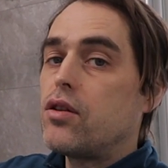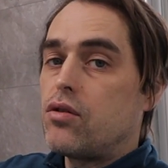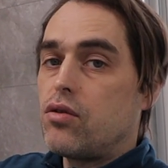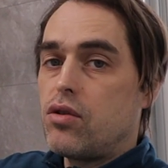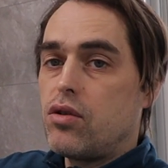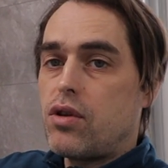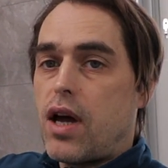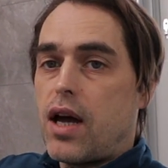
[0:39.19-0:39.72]
To
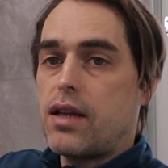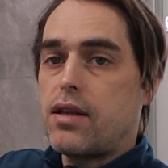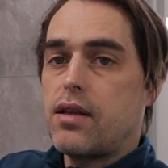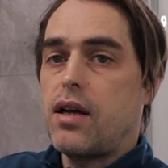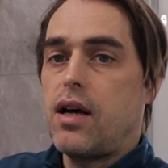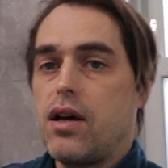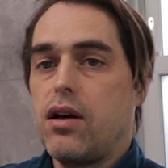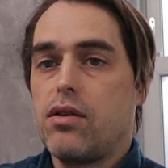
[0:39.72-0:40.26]
do
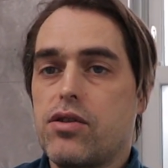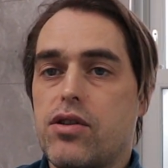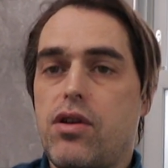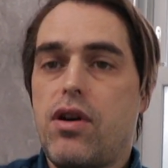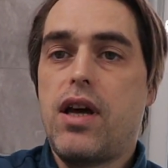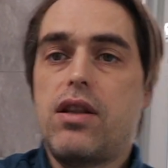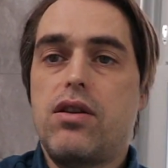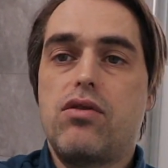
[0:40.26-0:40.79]
that, I
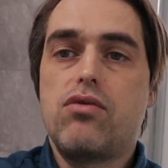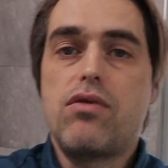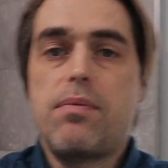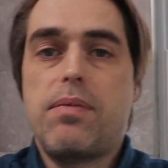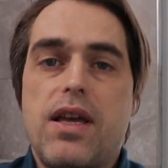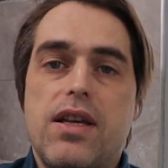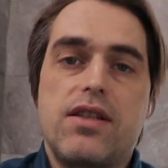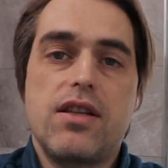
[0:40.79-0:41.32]
also had to
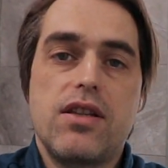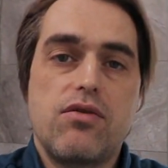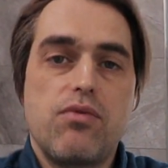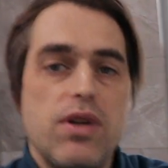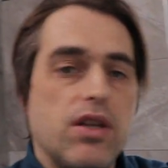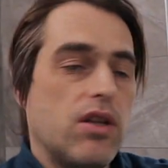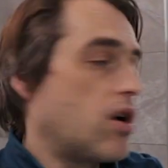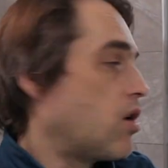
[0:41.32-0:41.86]
replace this
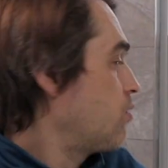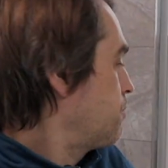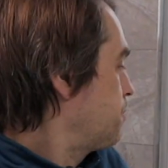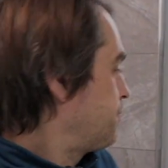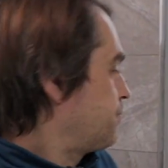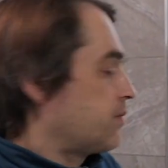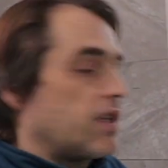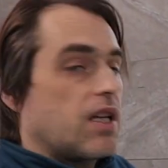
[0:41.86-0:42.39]

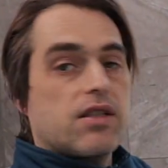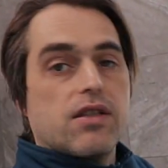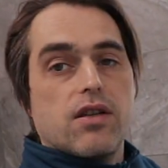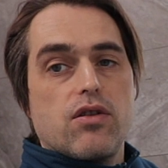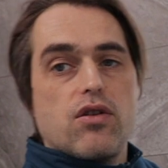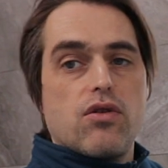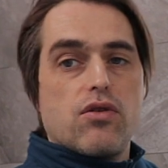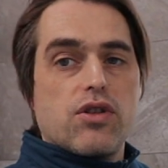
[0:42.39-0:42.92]
window, that's a
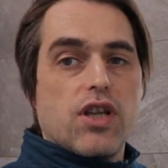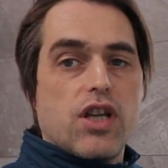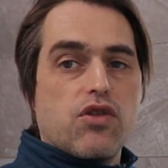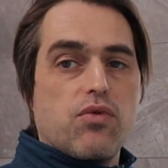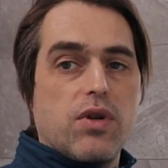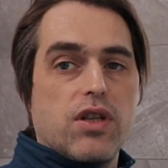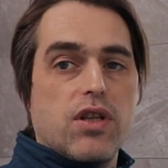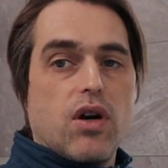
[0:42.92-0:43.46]
new
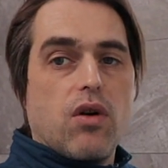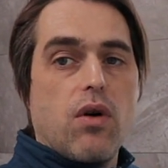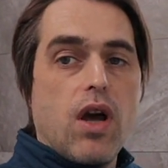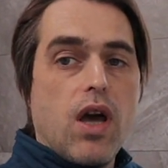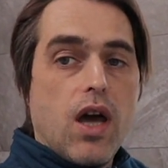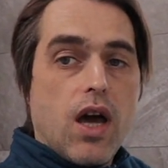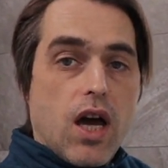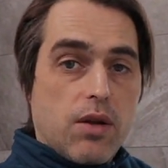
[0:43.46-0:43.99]
sash
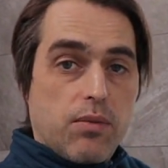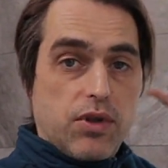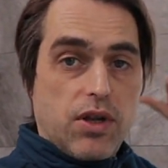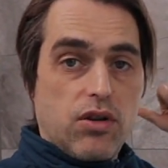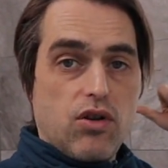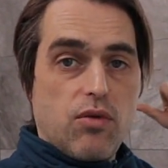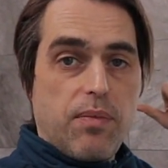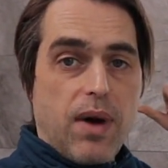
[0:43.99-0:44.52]
window, and put a
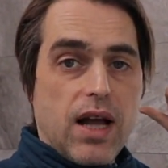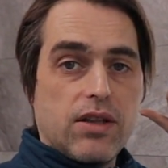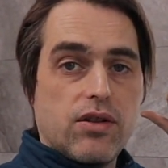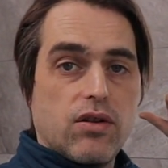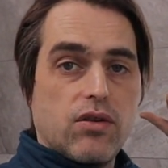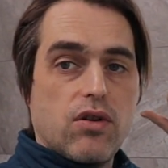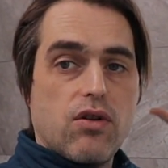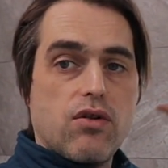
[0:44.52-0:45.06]
new
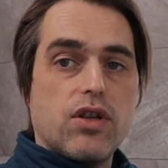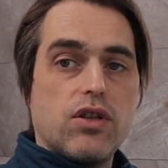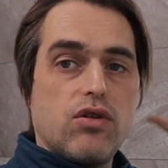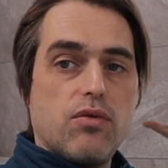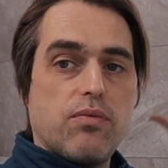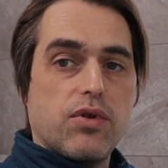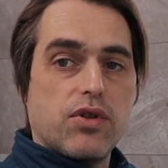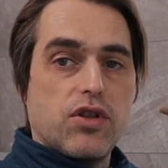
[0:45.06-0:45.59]
patio door in
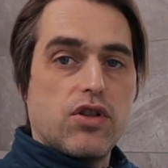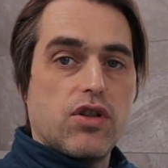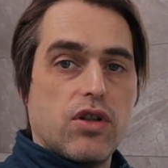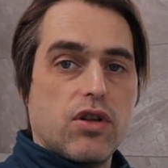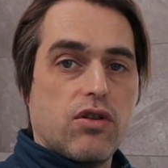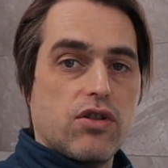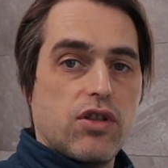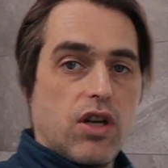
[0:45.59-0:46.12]
new
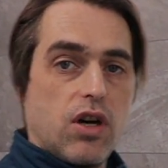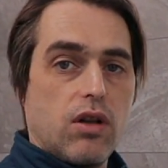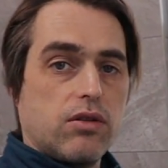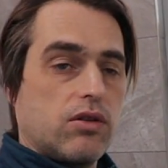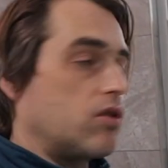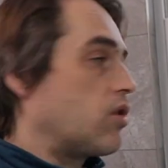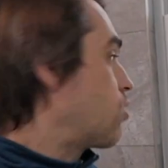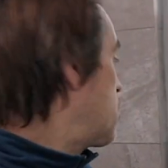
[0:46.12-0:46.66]
position, because the
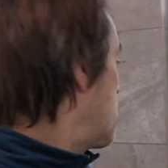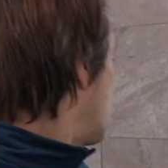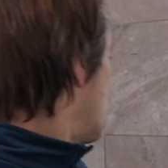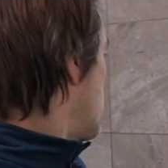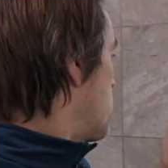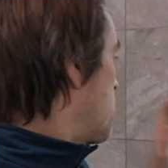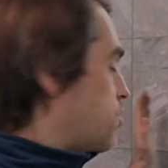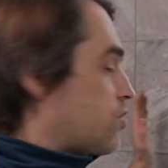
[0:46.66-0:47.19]
old
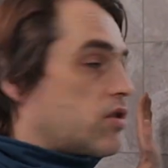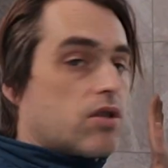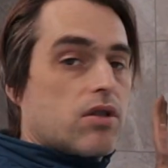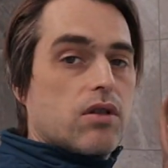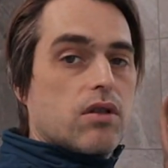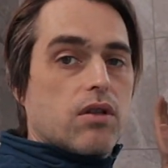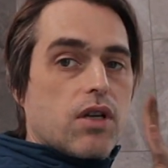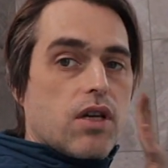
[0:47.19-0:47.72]
door
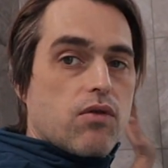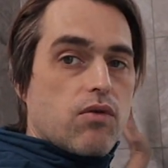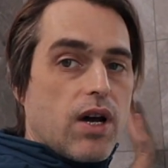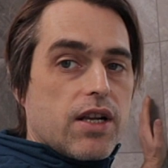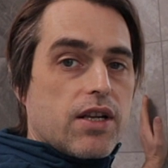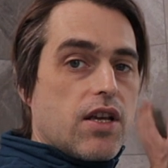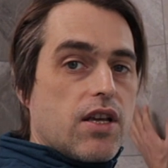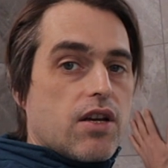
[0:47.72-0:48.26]
was
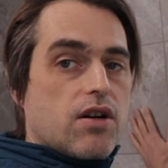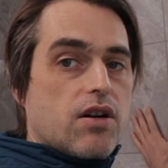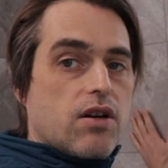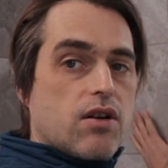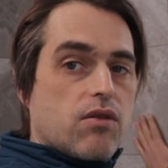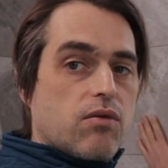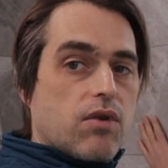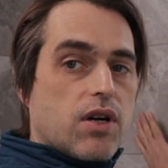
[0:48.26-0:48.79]
right
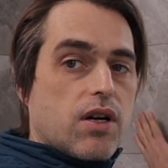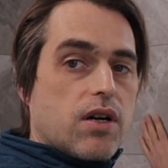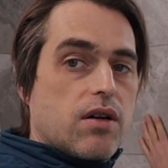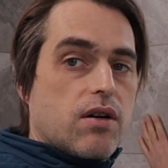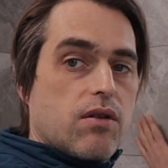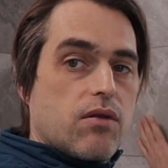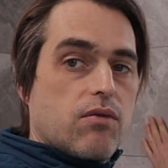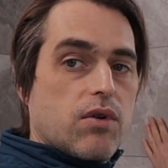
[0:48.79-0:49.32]
here
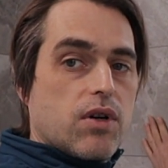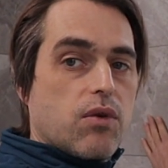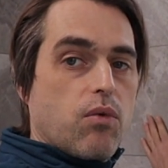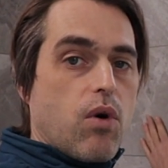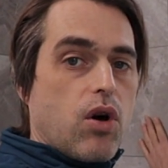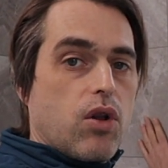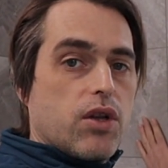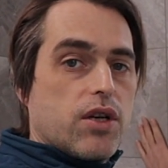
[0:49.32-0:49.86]
where the
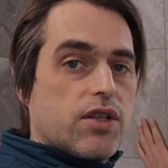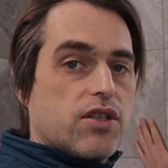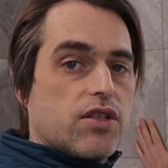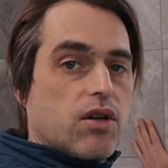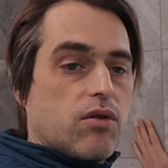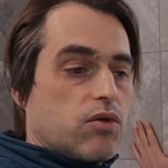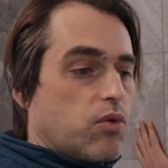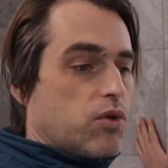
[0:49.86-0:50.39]
wall is,
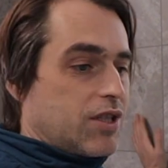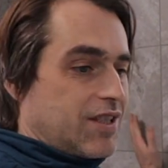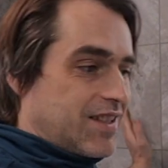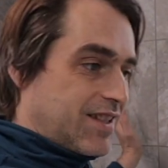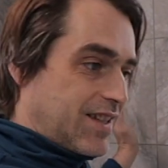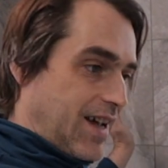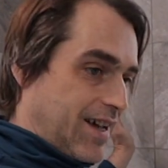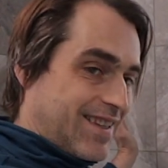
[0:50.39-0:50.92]
so it was
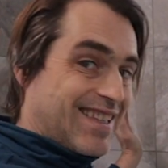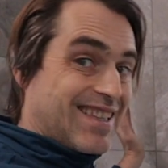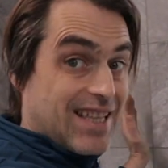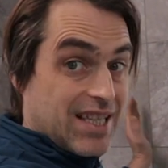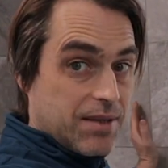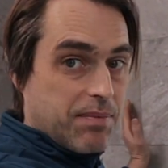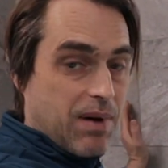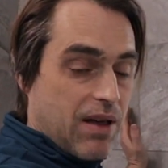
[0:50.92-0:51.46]
inside
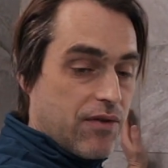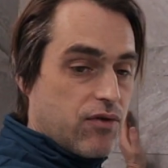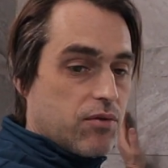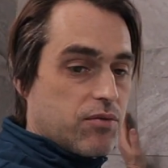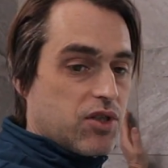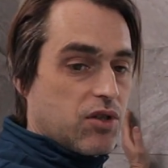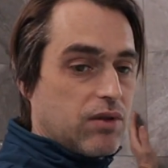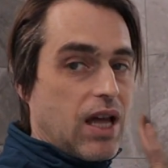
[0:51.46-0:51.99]
this
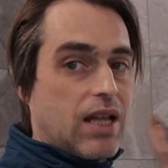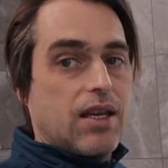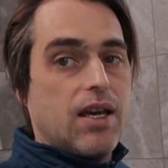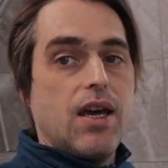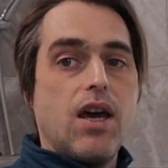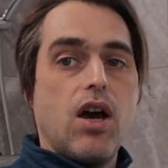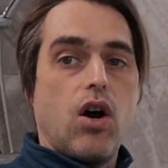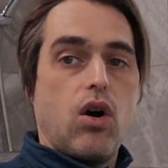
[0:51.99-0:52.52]
bathroom. So
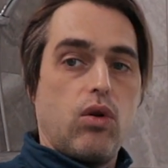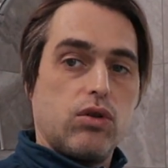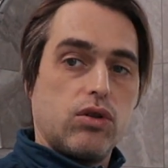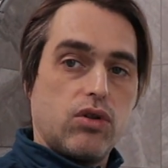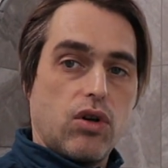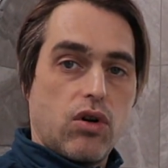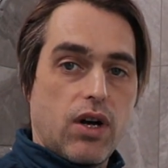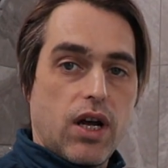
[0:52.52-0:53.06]
that old
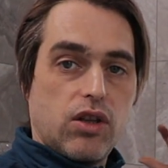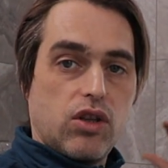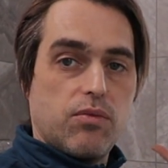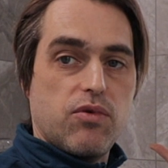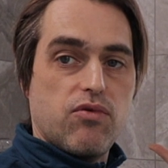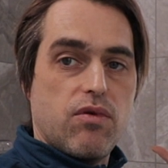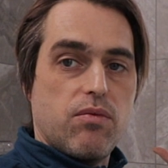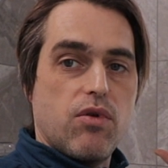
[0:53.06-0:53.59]
door had to
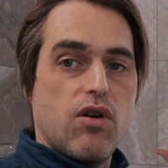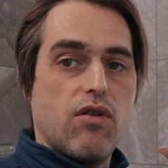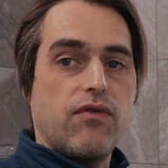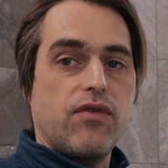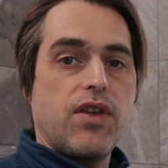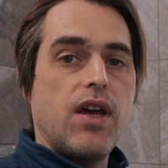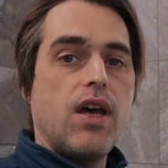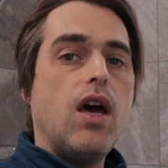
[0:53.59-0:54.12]
be
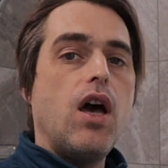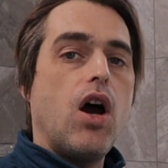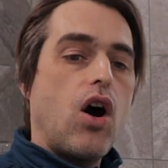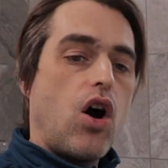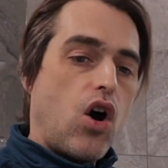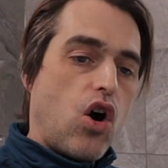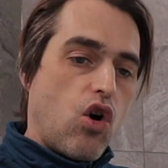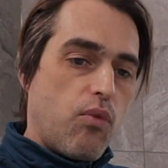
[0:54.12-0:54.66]
removed,
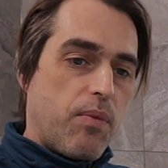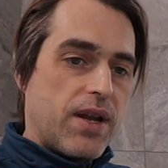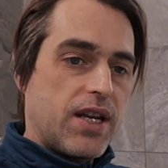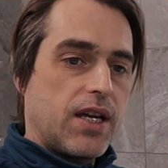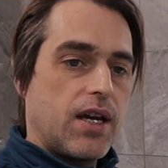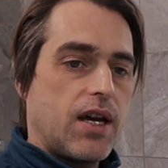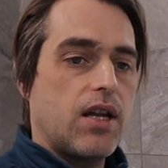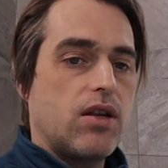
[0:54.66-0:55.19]

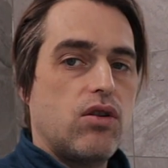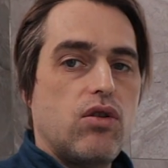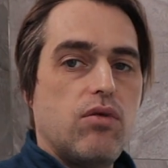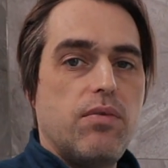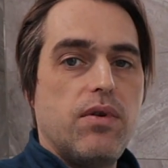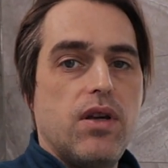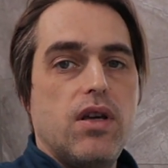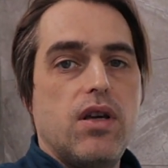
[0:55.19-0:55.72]
opening had to
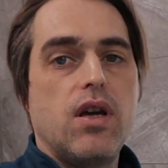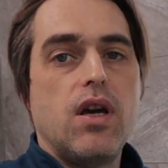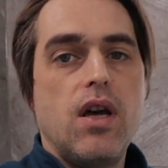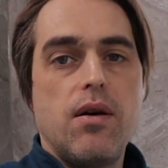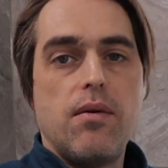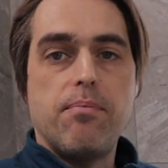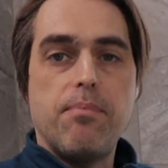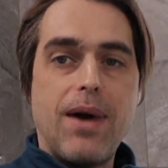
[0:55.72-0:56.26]
be
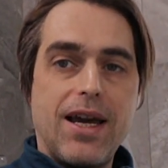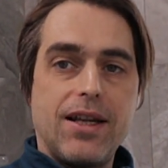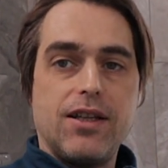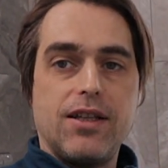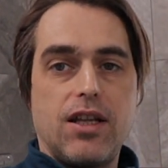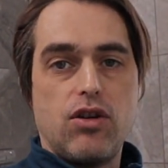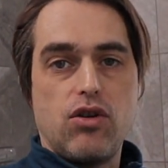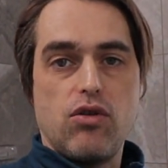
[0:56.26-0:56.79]
made
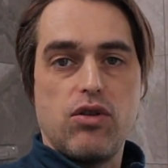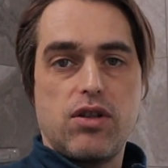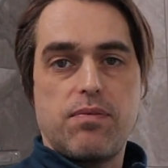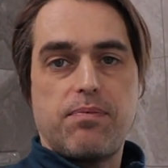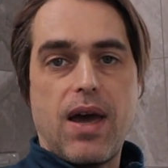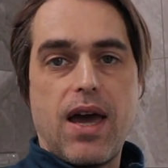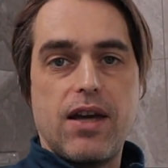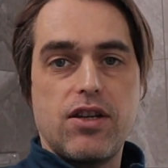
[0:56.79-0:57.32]
in a new
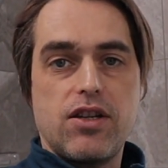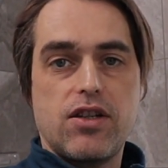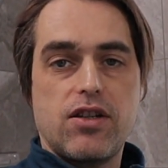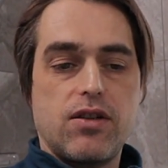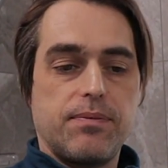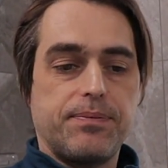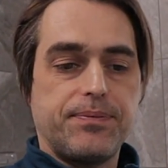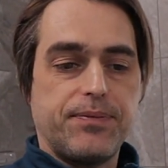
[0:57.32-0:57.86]

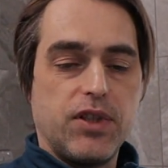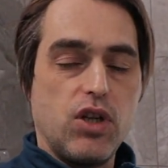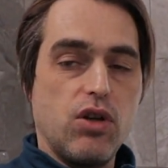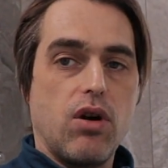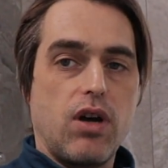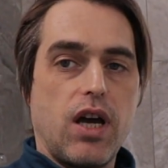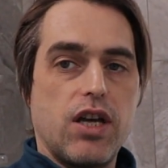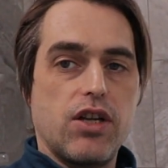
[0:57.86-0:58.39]
space, new
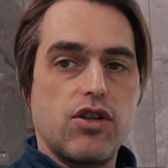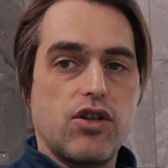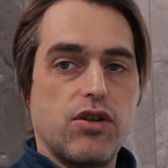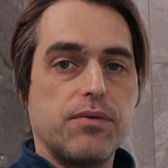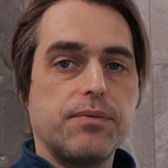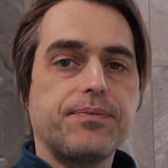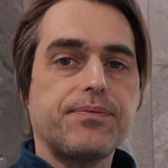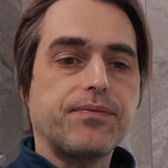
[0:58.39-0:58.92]

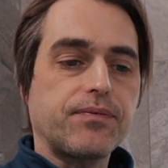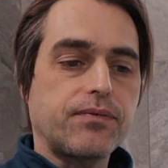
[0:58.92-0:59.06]
location.